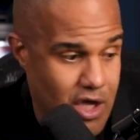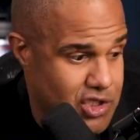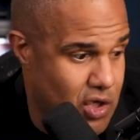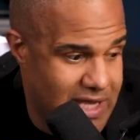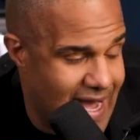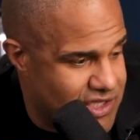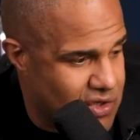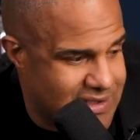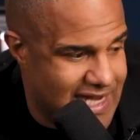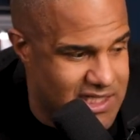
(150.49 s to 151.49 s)
So
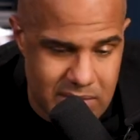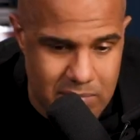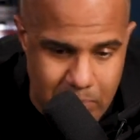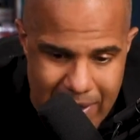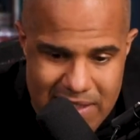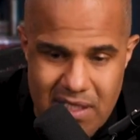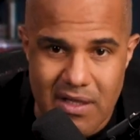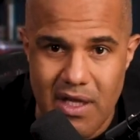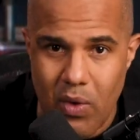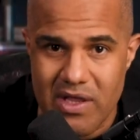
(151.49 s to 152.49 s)
so that's
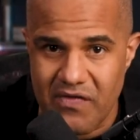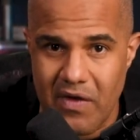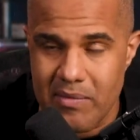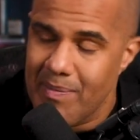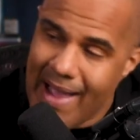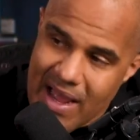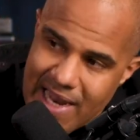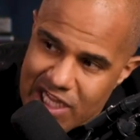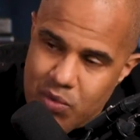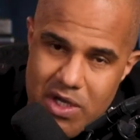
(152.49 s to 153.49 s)
basically what the film's about,
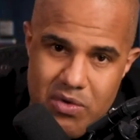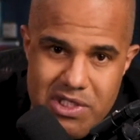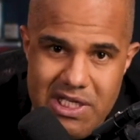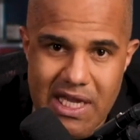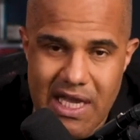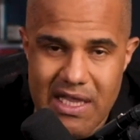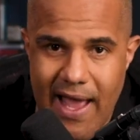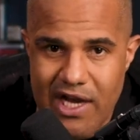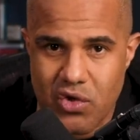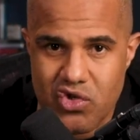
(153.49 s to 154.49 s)
and that's what you see in
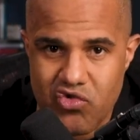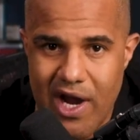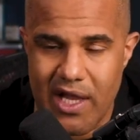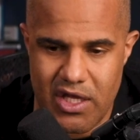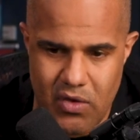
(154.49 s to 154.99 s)
the actual trailer.